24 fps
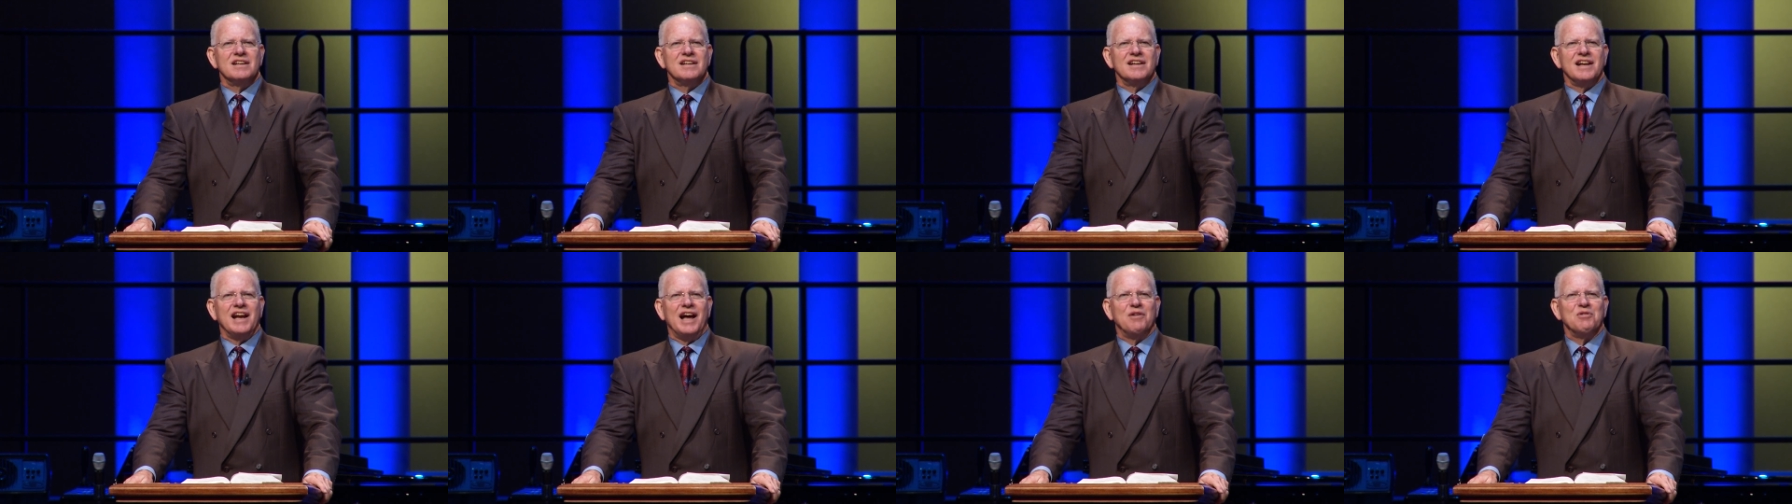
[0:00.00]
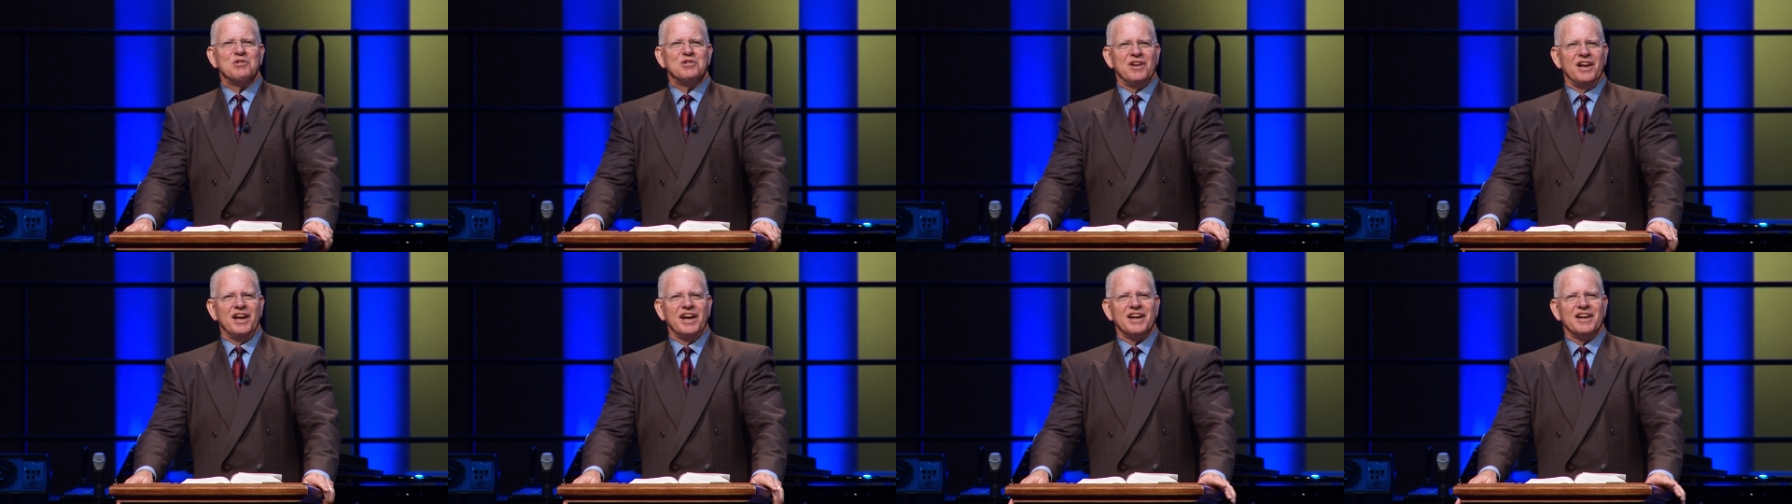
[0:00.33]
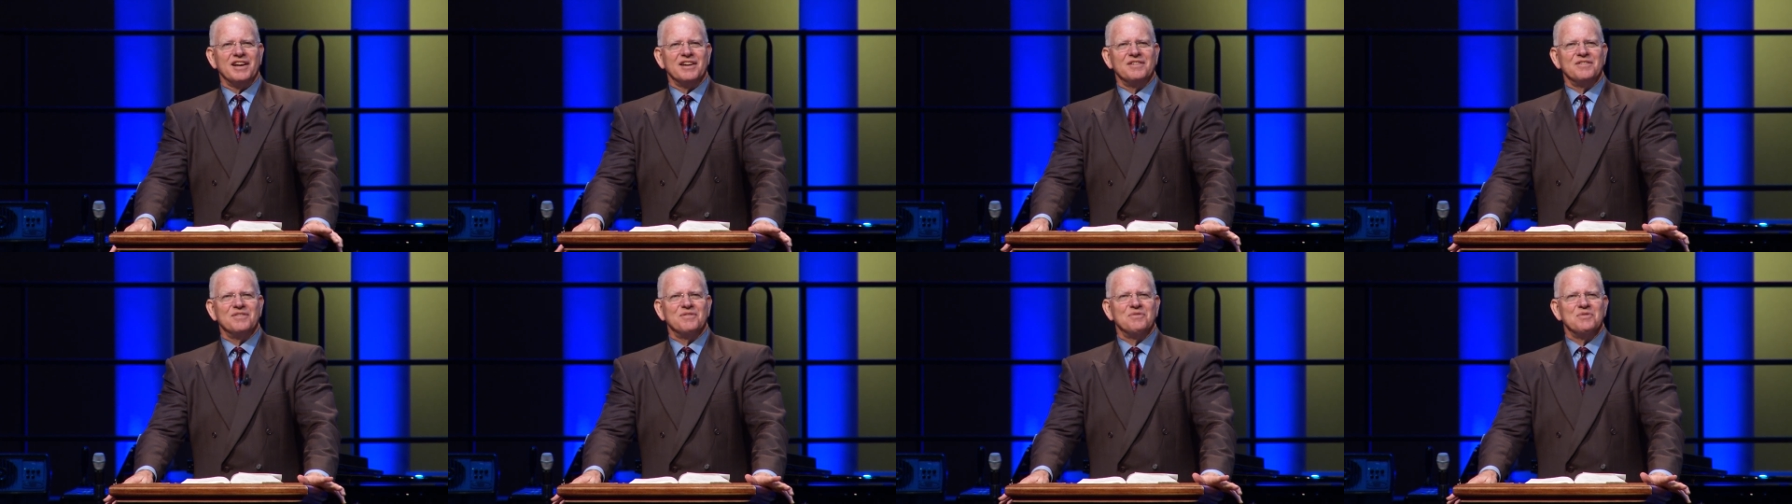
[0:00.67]
I was like,
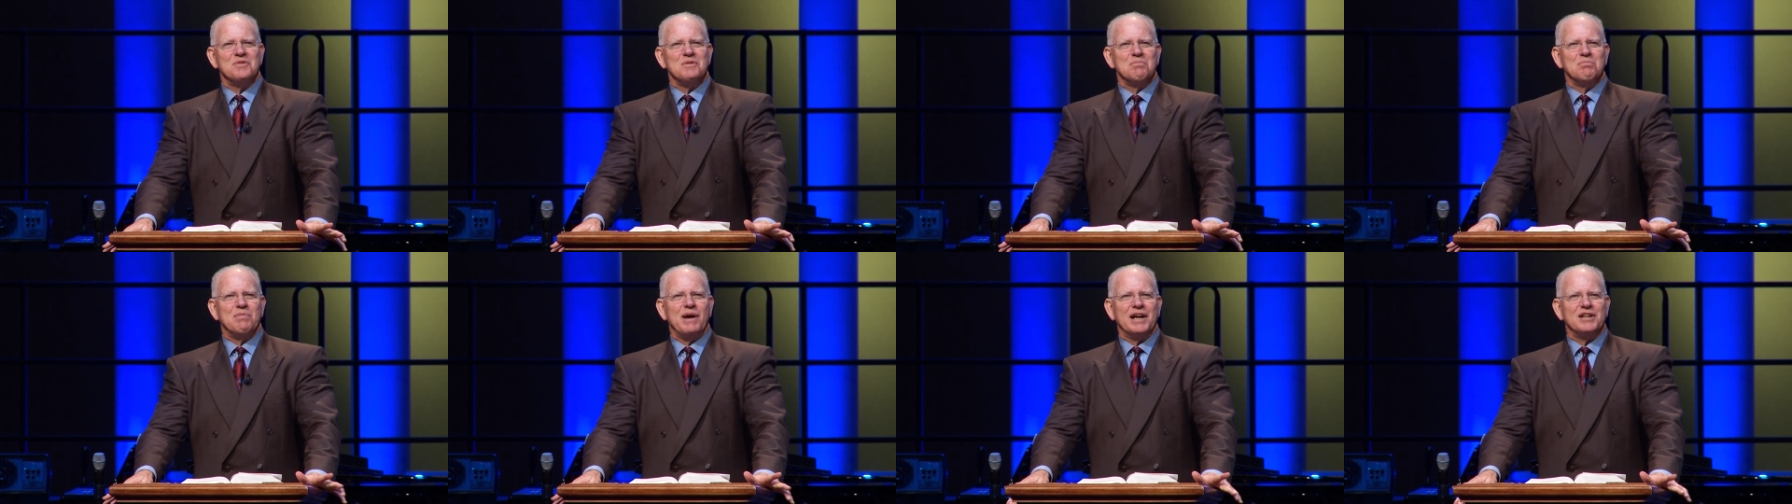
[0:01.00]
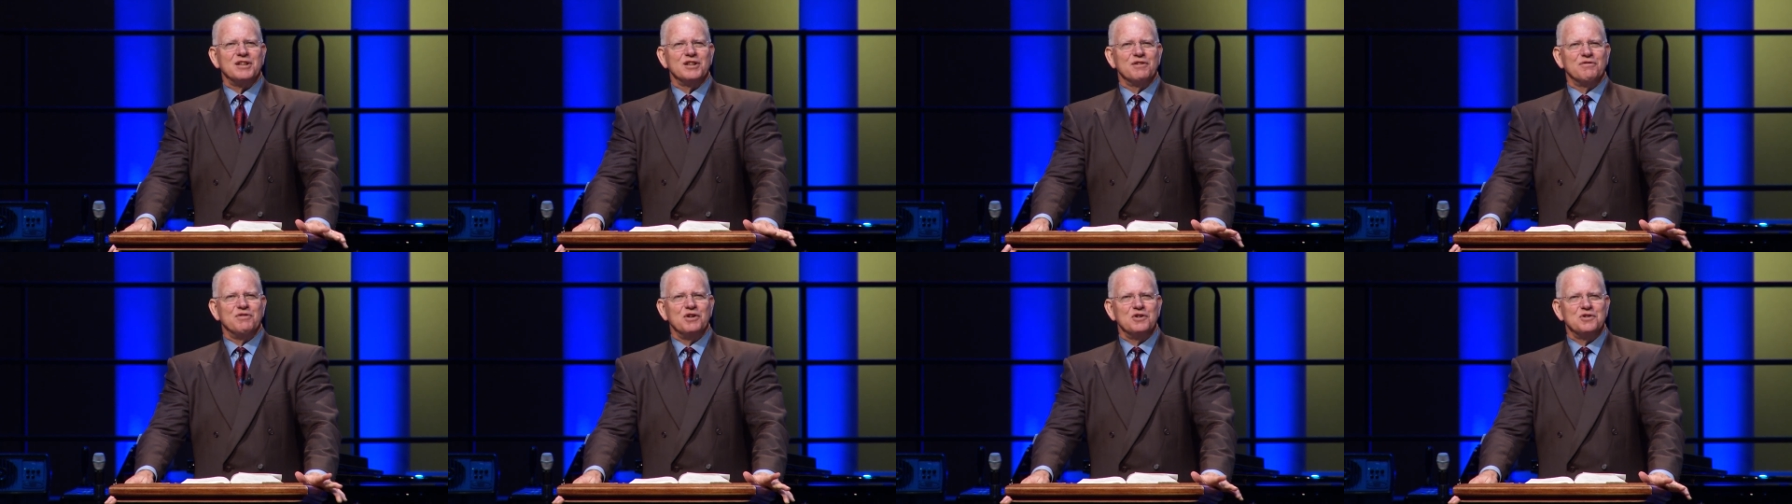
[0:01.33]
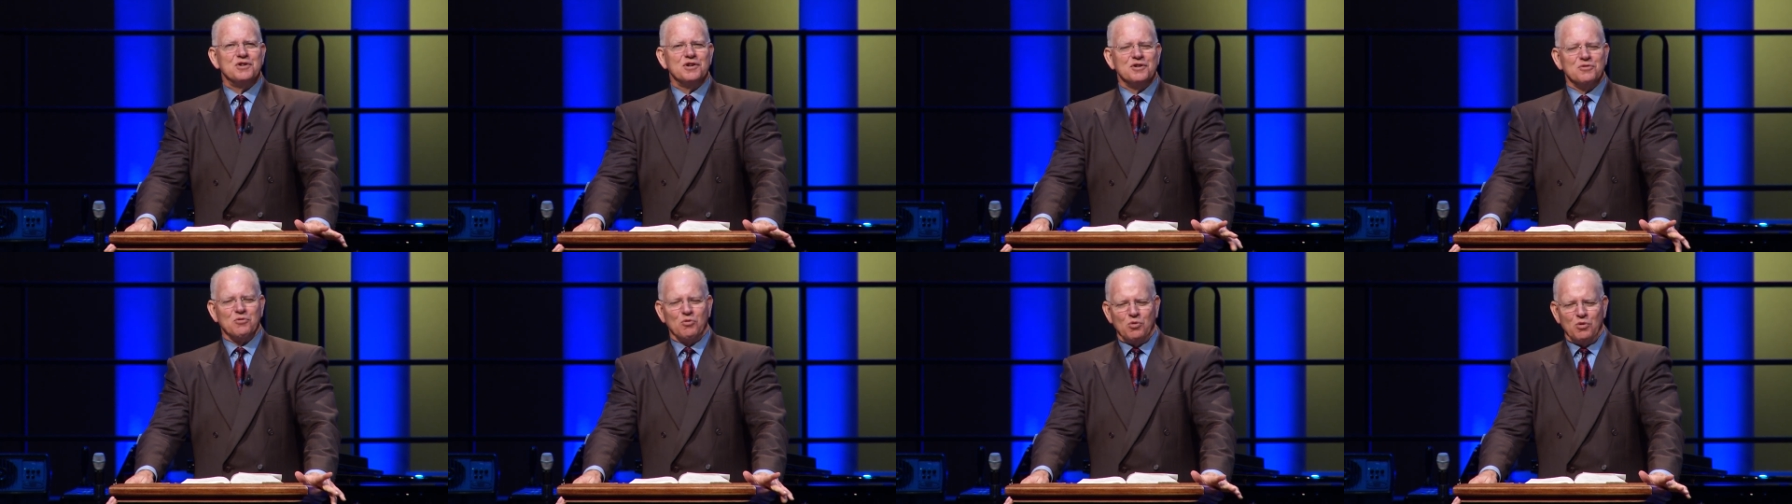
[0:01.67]
Back to the
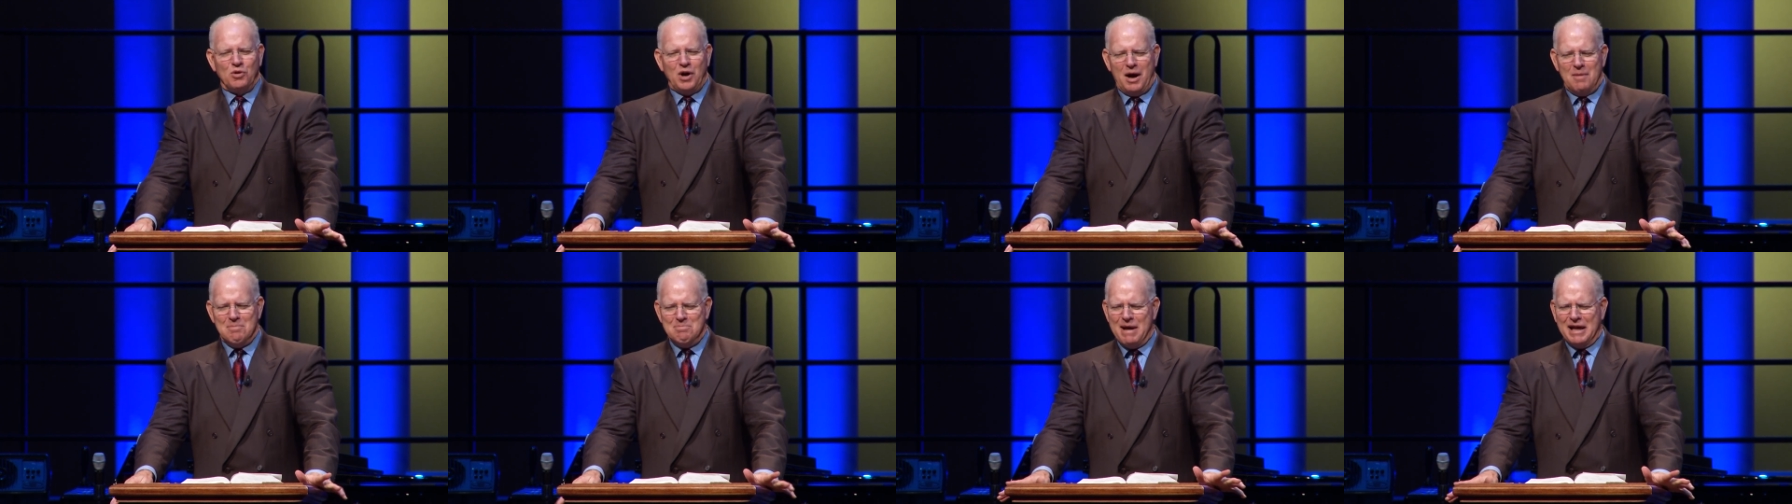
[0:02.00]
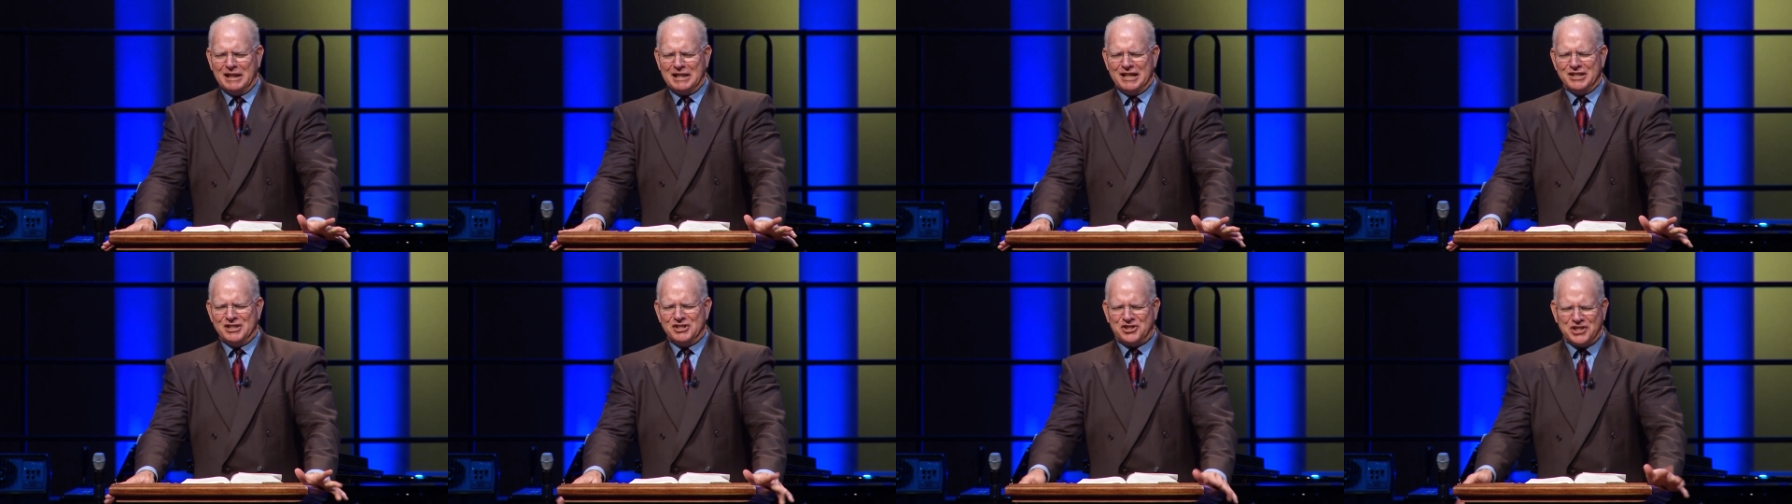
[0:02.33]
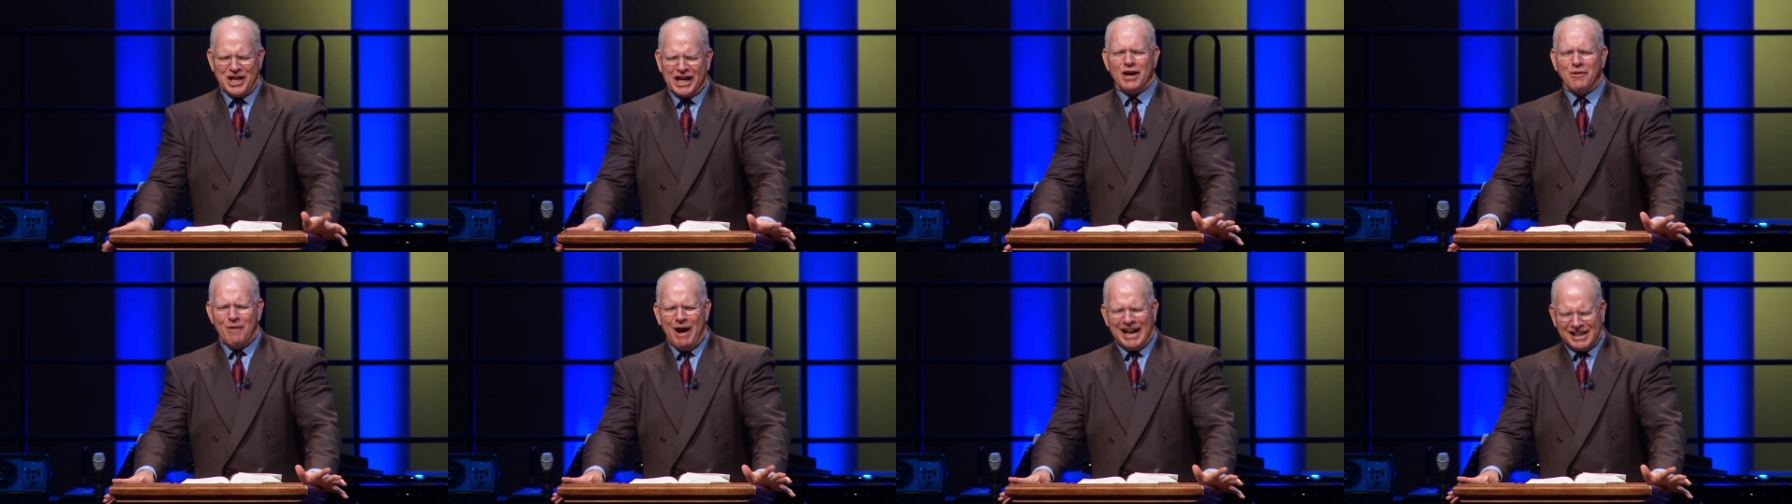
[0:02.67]
Future, a million
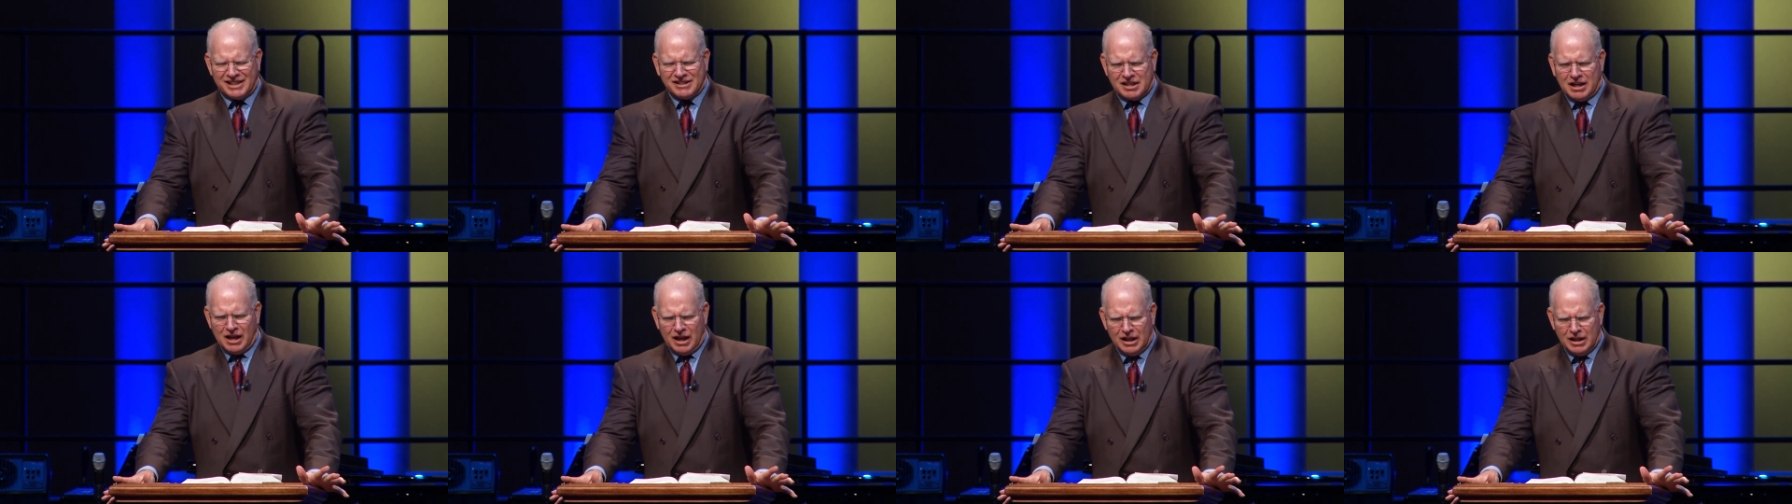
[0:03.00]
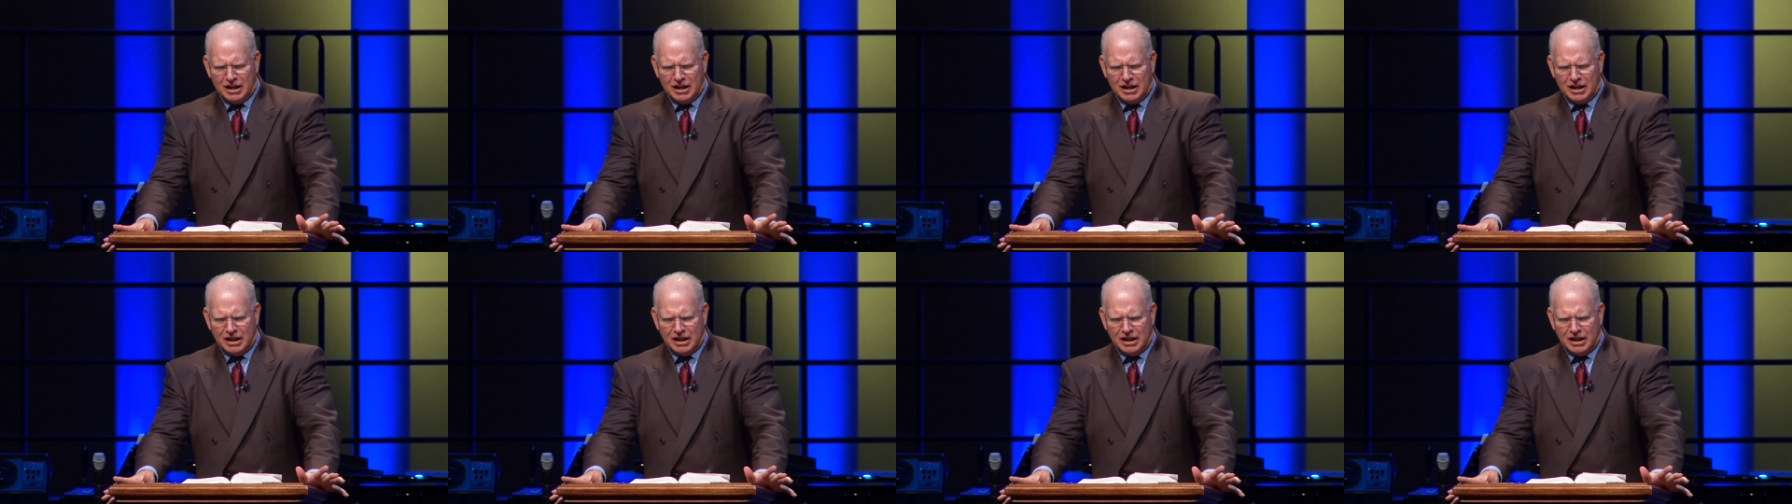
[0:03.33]
gigawatts.